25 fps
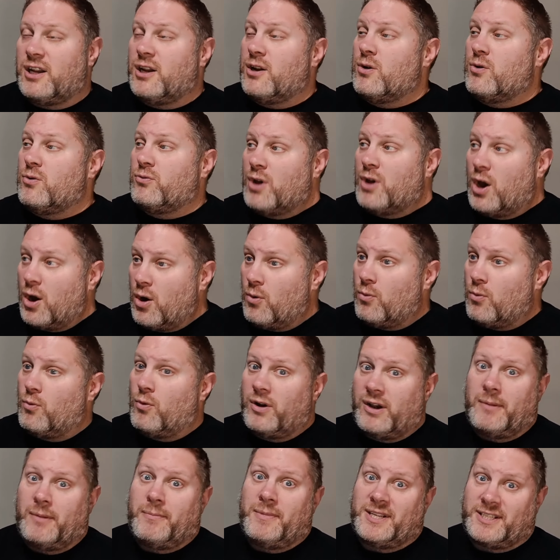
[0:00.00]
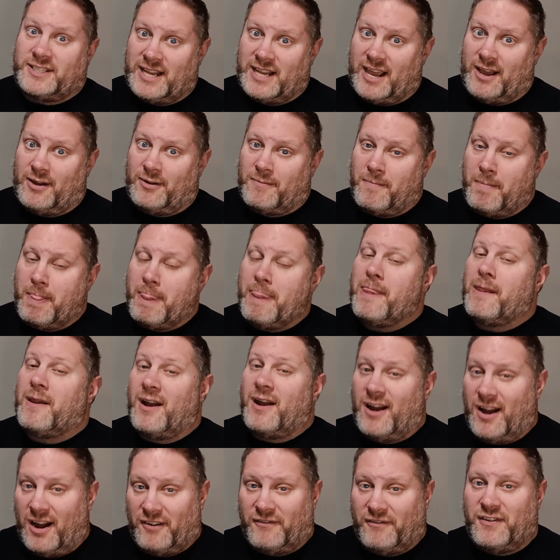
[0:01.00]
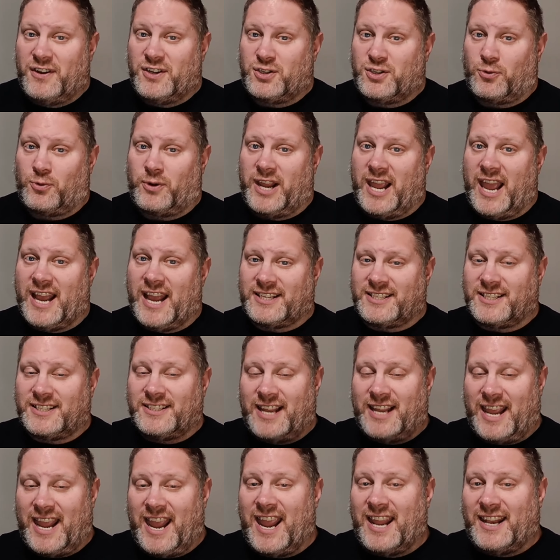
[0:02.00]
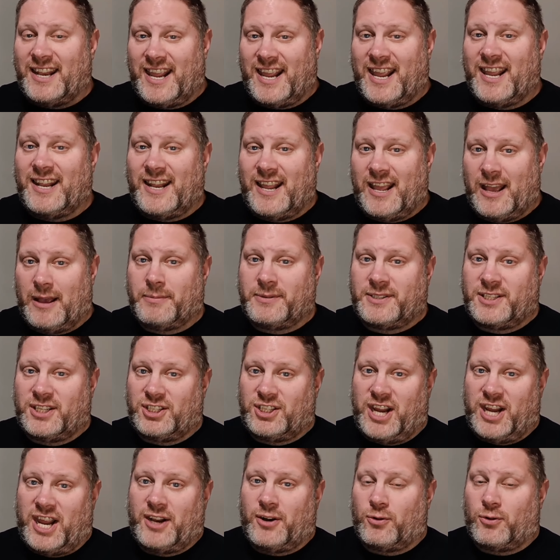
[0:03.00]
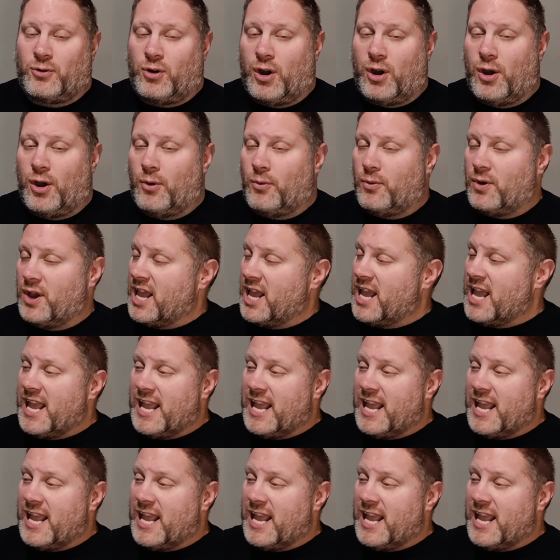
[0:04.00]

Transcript: You don't want to miss out on future reactions, and it helps the channel grow.